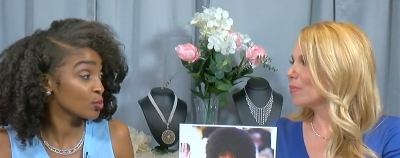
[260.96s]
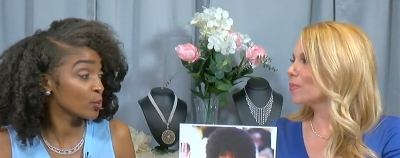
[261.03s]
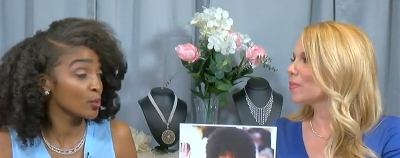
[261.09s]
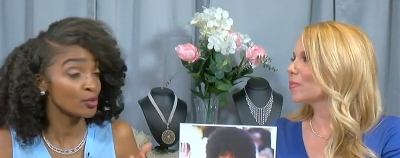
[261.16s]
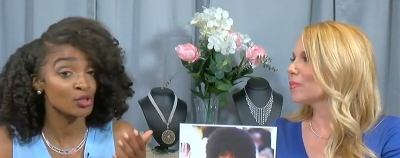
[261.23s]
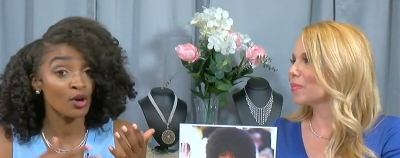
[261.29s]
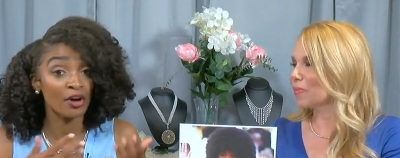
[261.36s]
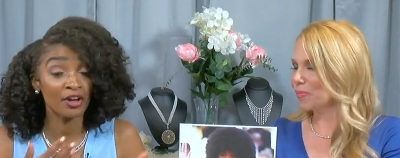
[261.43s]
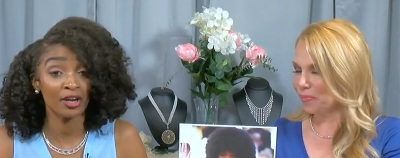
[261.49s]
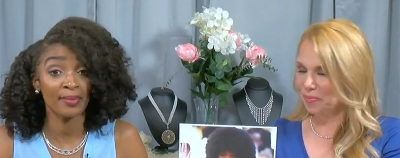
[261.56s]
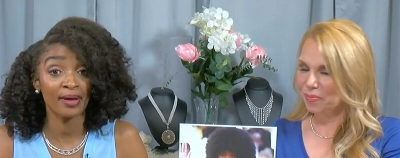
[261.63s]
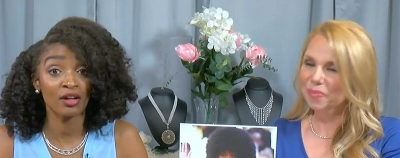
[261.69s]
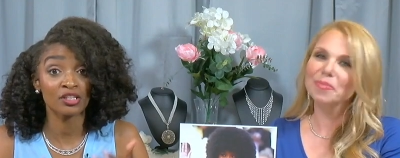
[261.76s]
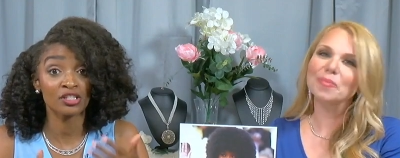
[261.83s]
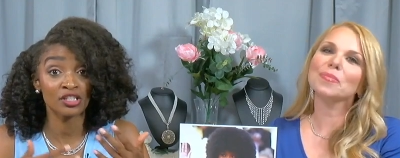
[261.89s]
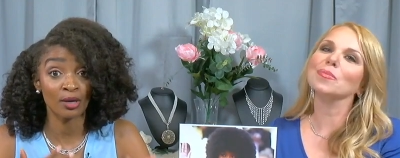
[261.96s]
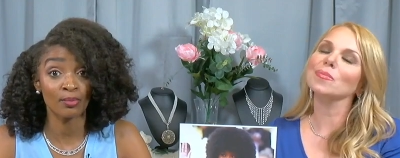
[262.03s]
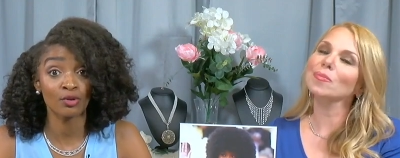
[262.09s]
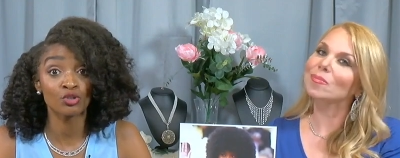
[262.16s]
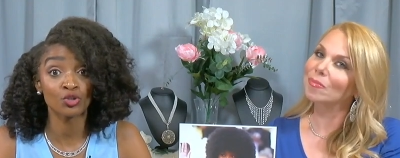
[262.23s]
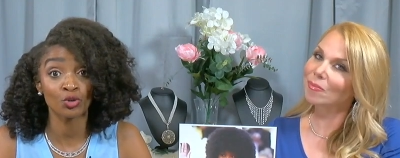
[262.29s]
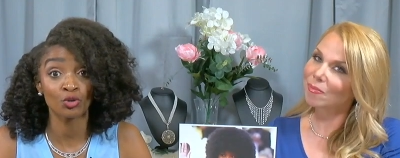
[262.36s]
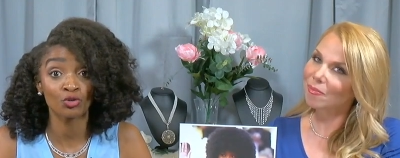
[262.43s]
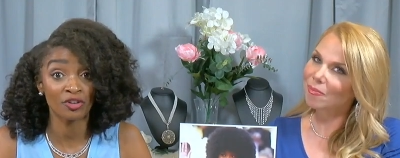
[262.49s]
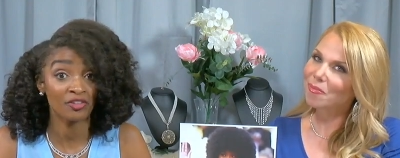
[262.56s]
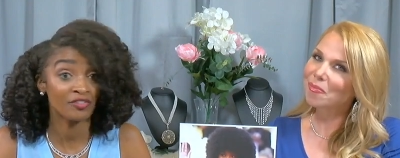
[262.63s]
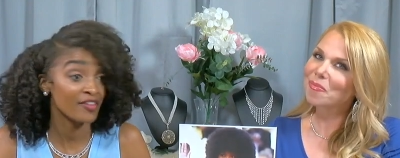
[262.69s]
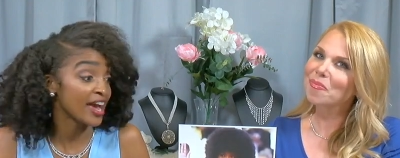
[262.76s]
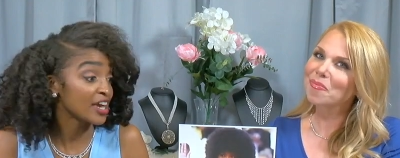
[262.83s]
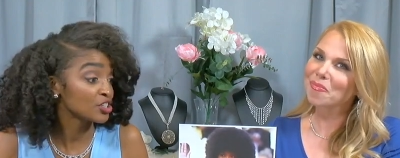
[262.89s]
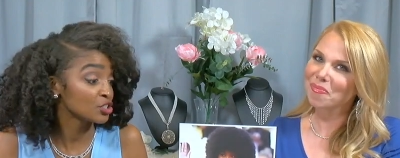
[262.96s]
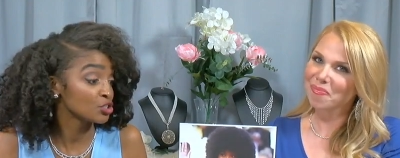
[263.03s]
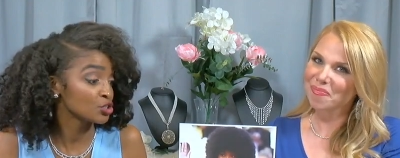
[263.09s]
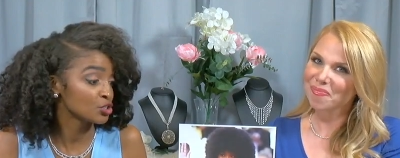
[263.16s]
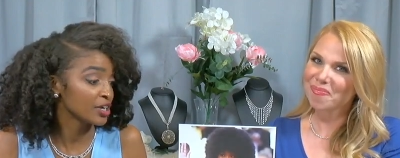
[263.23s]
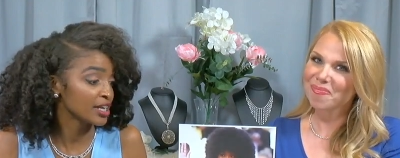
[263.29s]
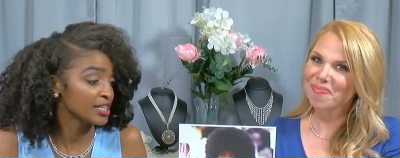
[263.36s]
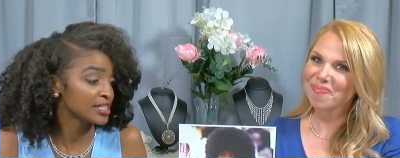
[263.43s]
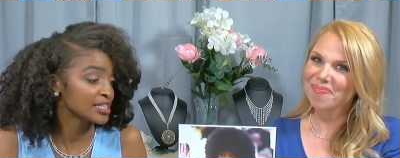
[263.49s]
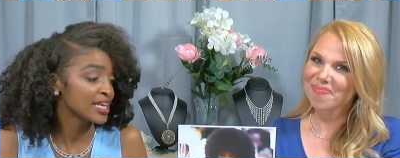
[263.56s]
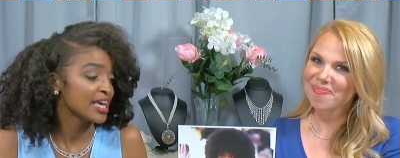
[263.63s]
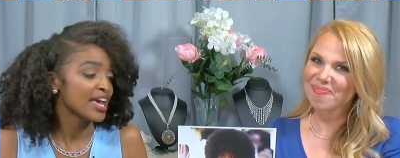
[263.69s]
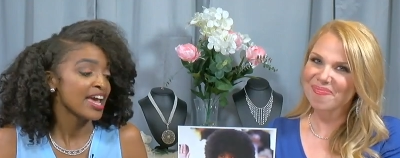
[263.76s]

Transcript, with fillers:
Speaker 1: when we were talking about summer jewelry fashion trends.